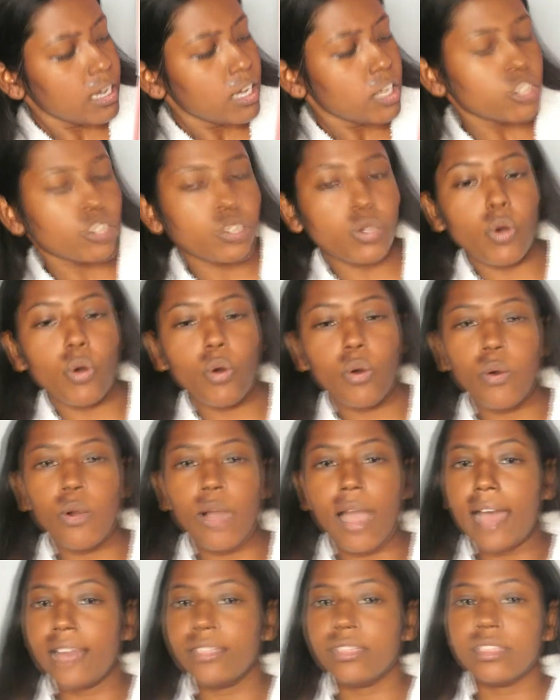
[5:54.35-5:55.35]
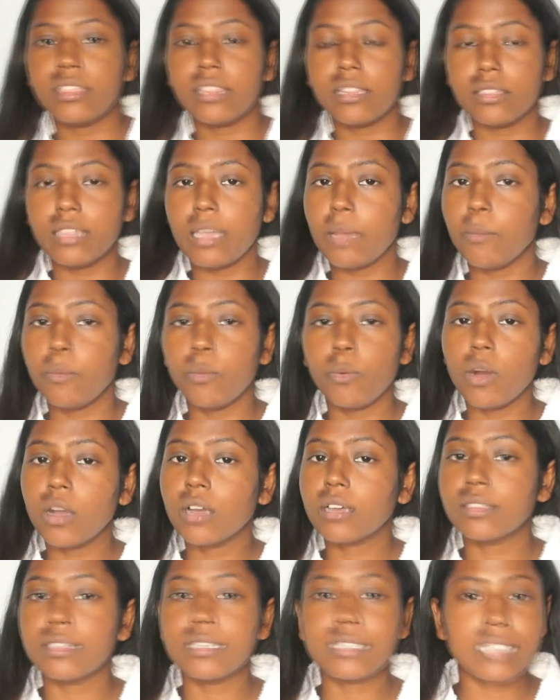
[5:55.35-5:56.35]
so, and they
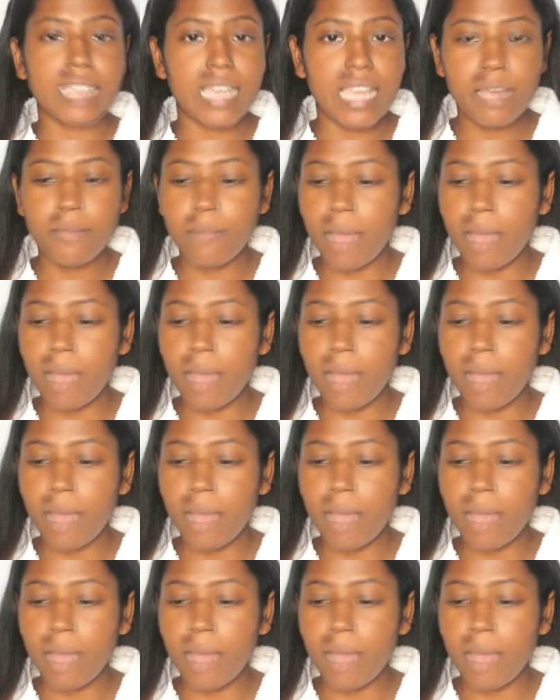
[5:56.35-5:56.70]
work the same,